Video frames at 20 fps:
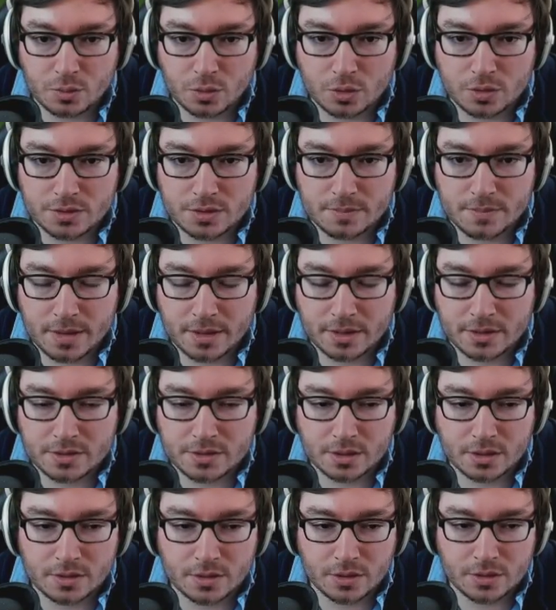what to max
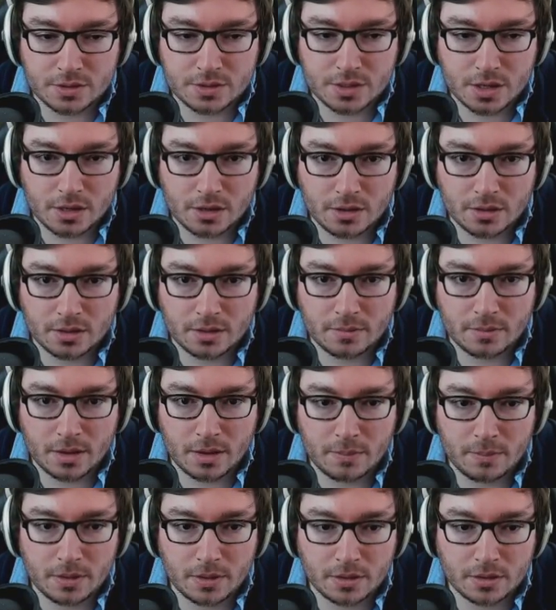on Zyra in
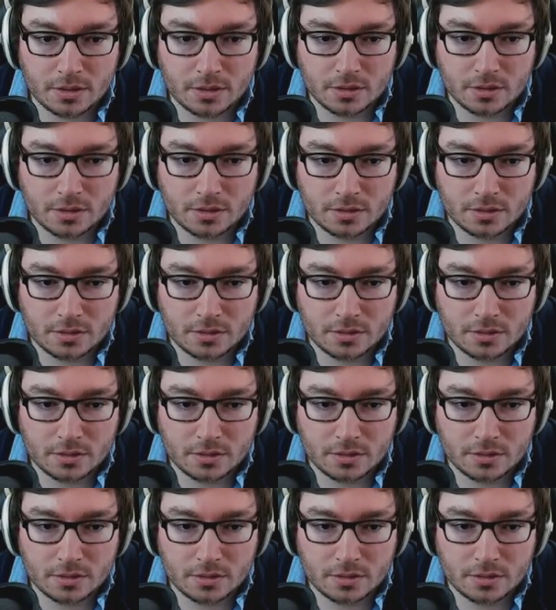my opinion.